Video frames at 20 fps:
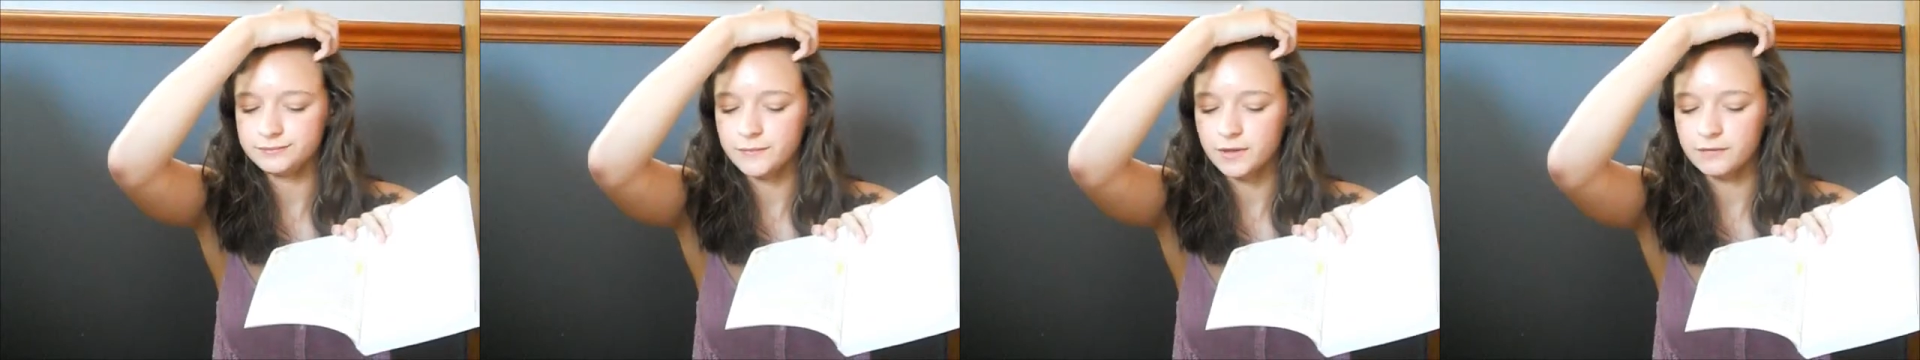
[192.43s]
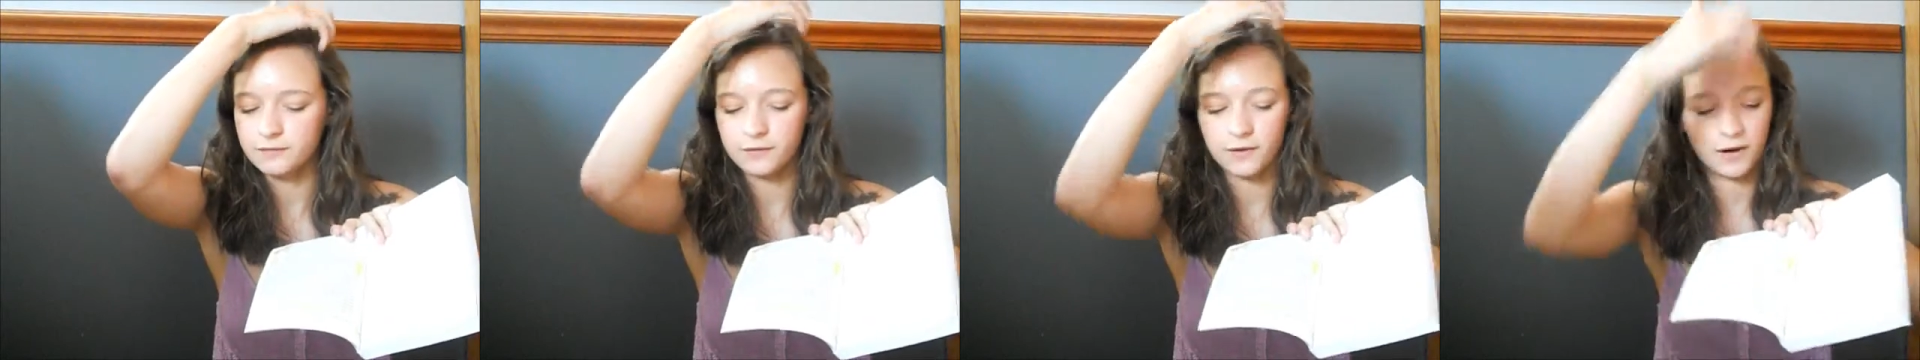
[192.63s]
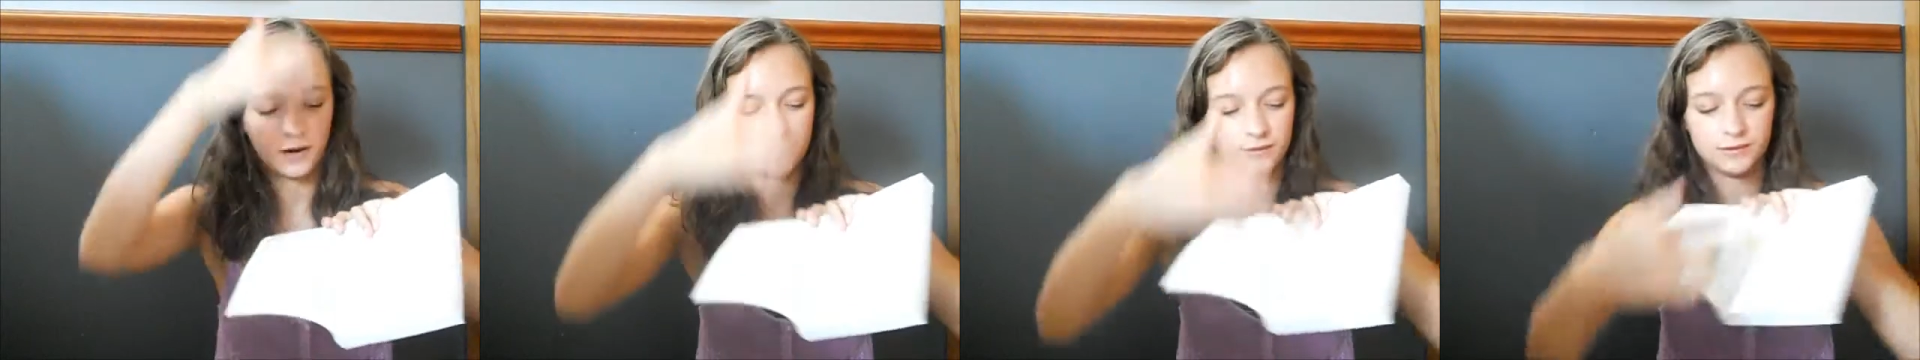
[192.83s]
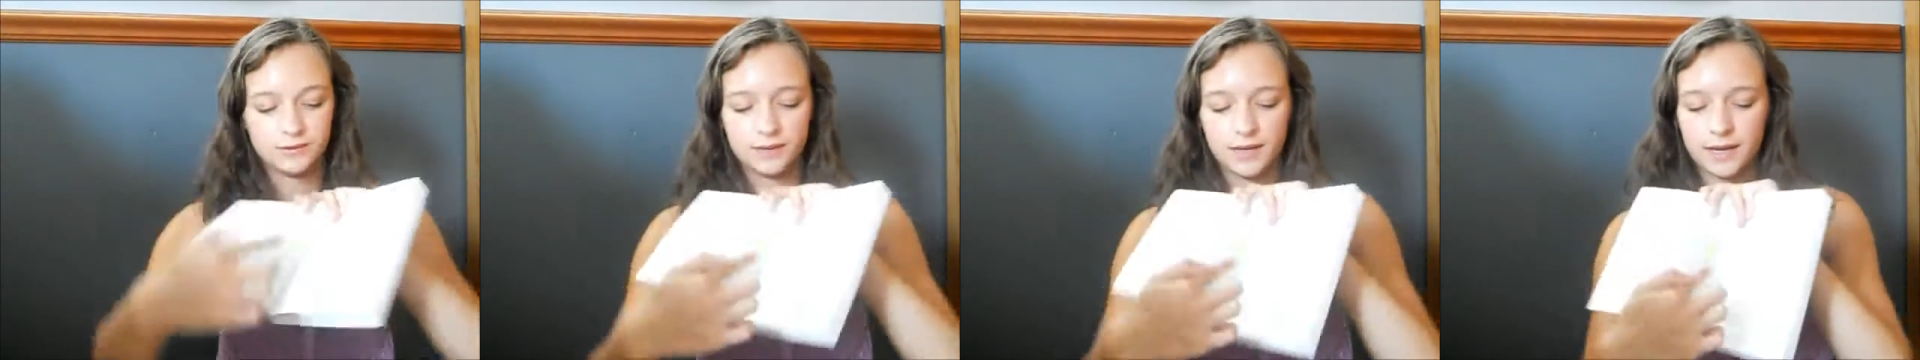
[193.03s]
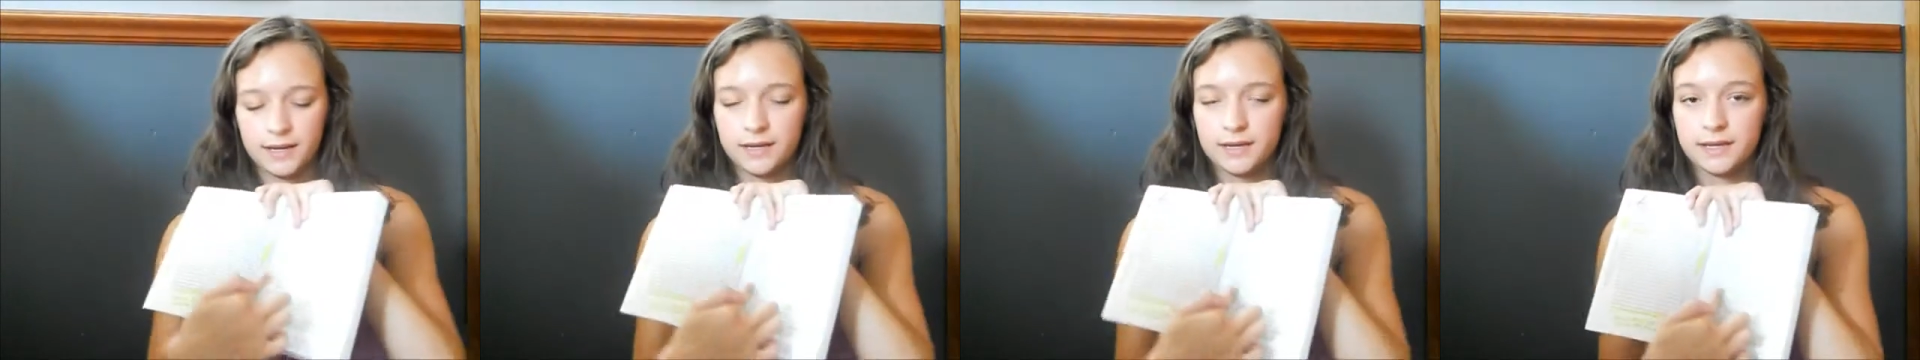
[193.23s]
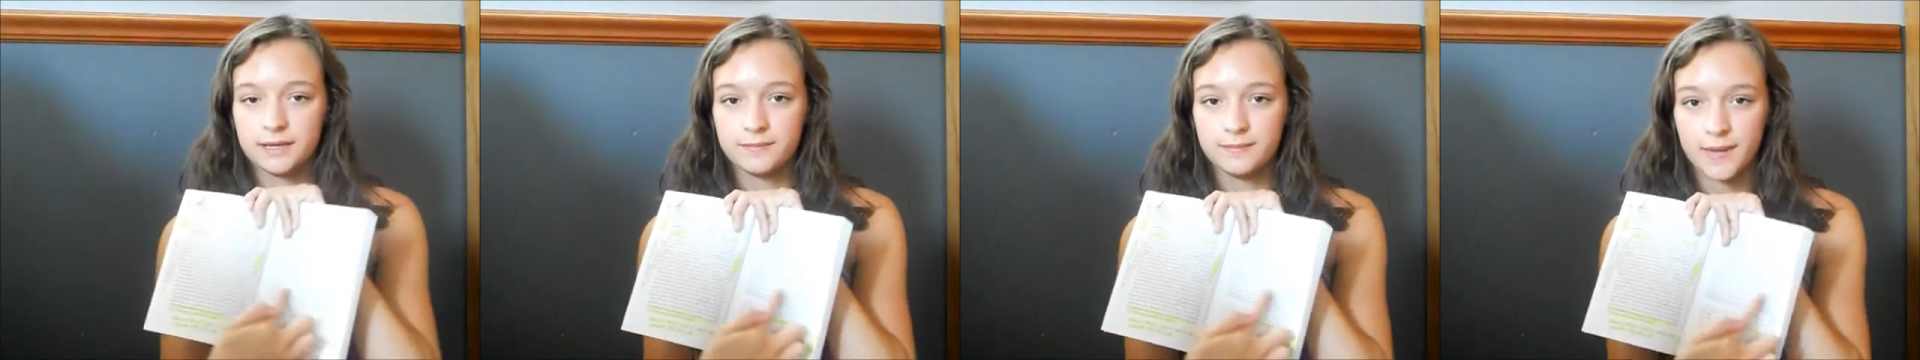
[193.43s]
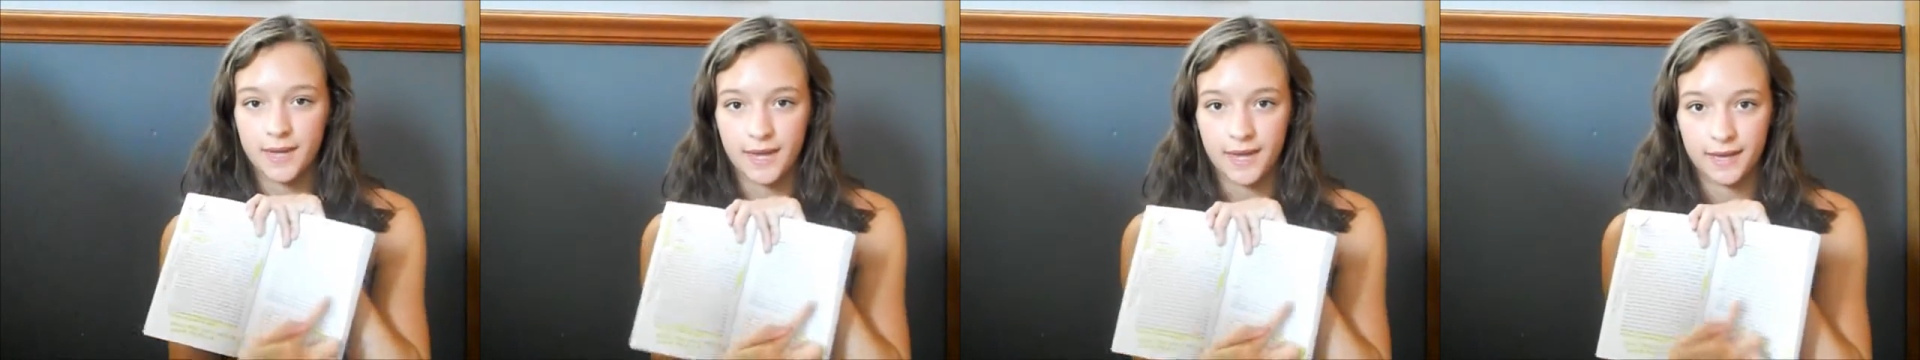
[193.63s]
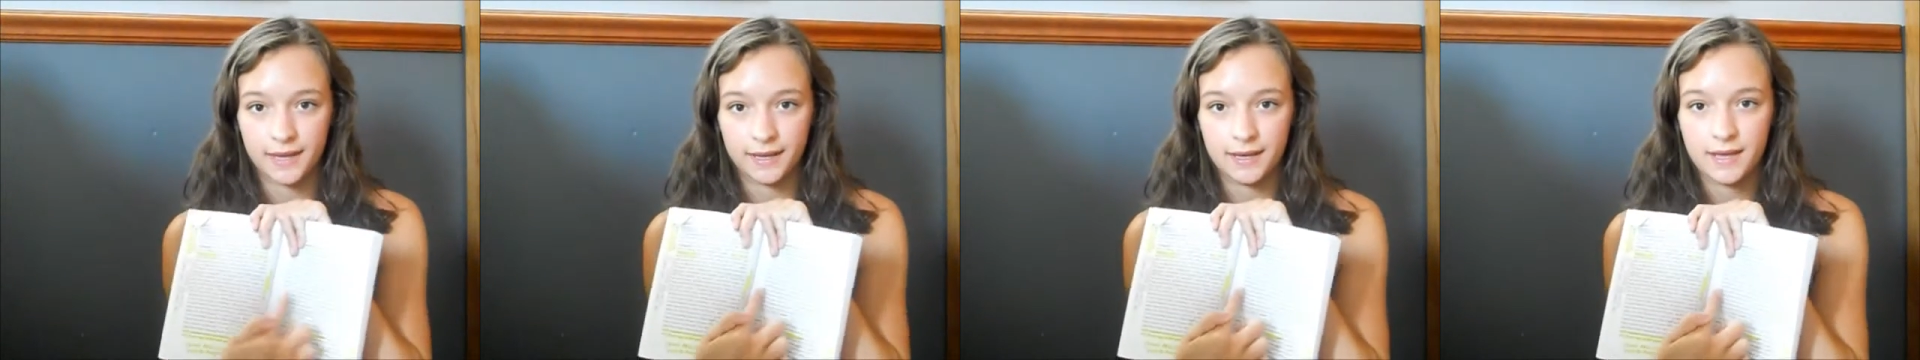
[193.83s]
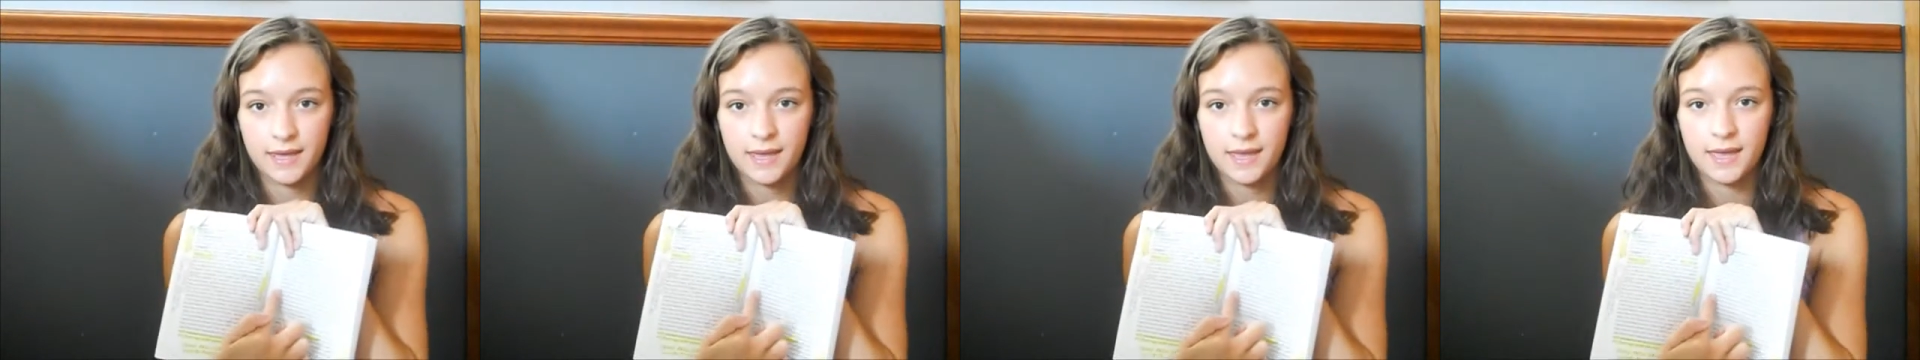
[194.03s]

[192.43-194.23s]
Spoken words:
for underlining in pen,